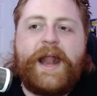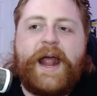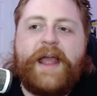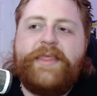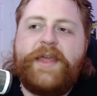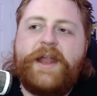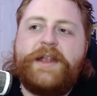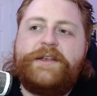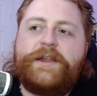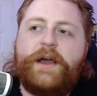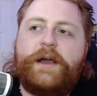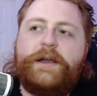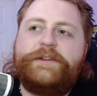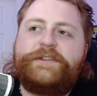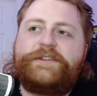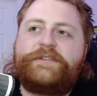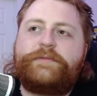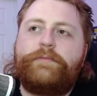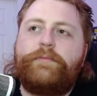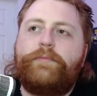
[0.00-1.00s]
and then
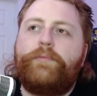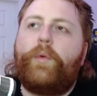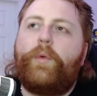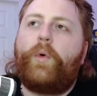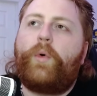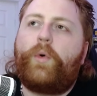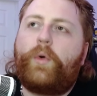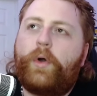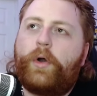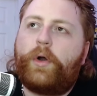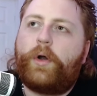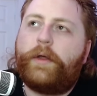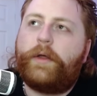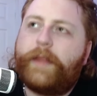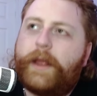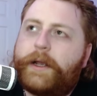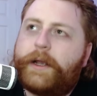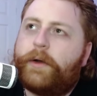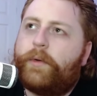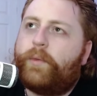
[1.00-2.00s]
does more on
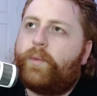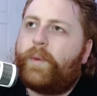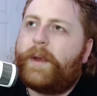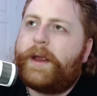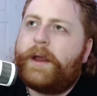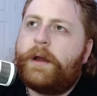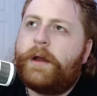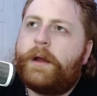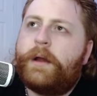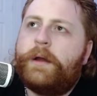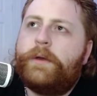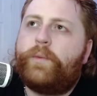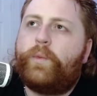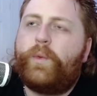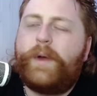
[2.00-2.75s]
like a weird,